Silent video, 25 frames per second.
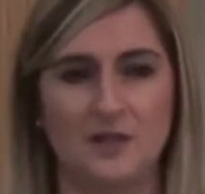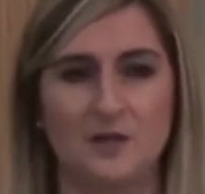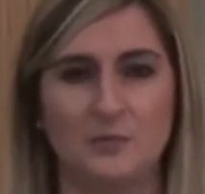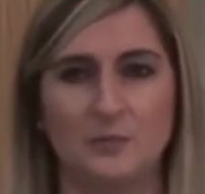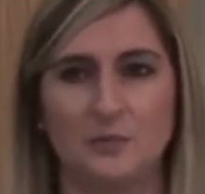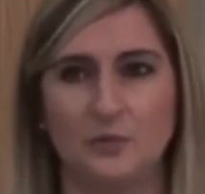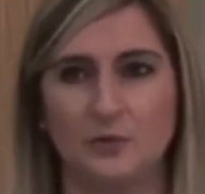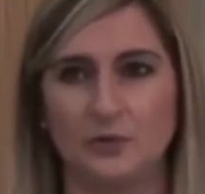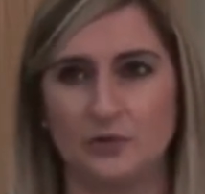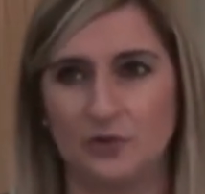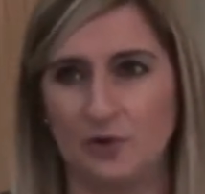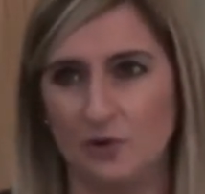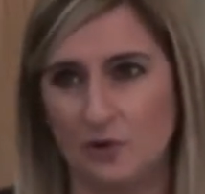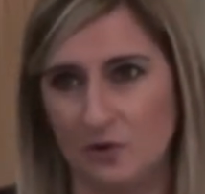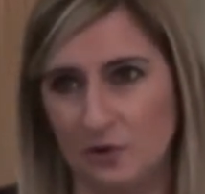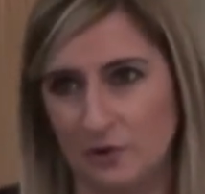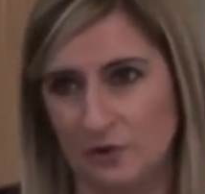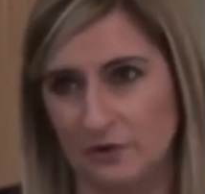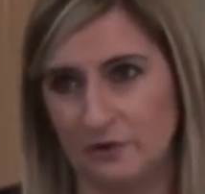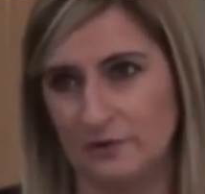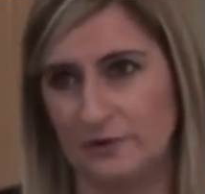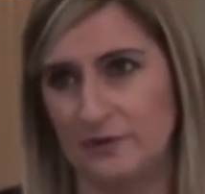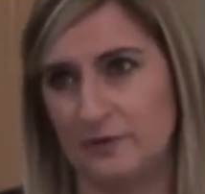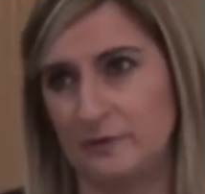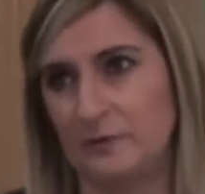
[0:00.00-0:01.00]
but all
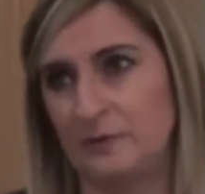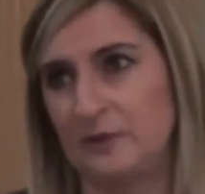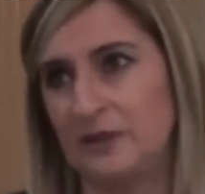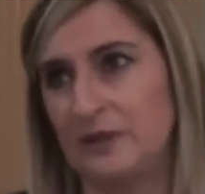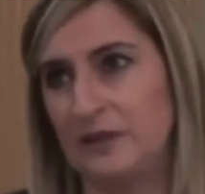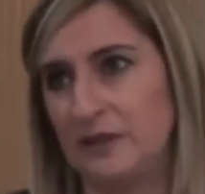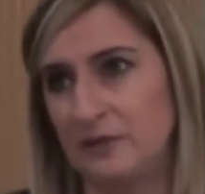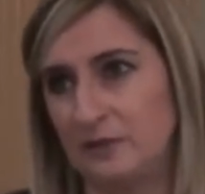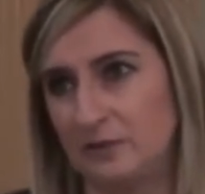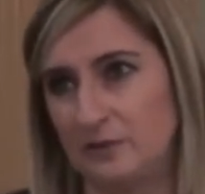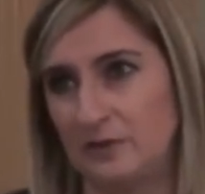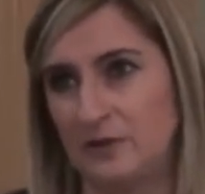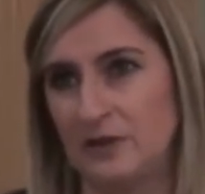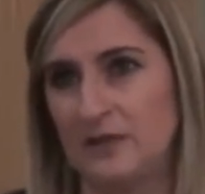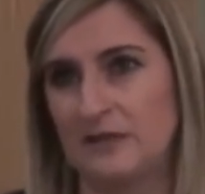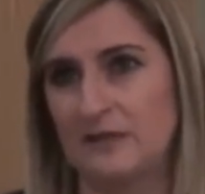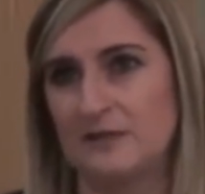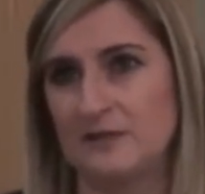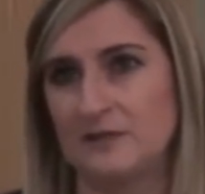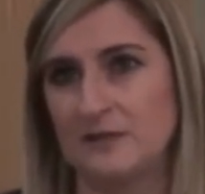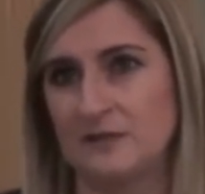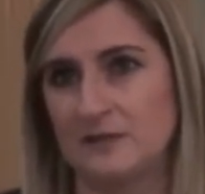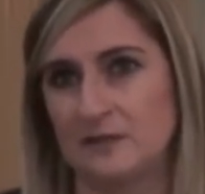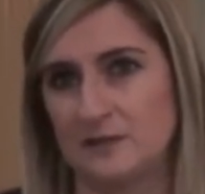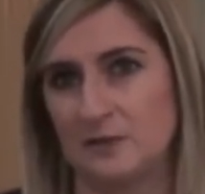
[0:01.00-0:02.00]
of them give rise
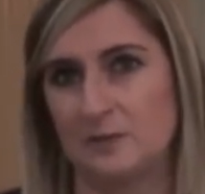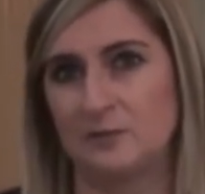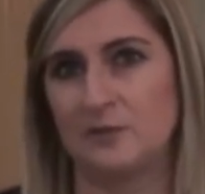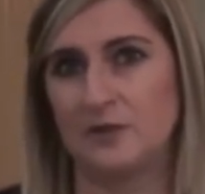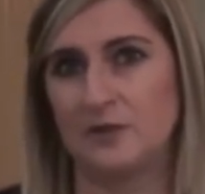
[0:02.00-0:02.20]
to some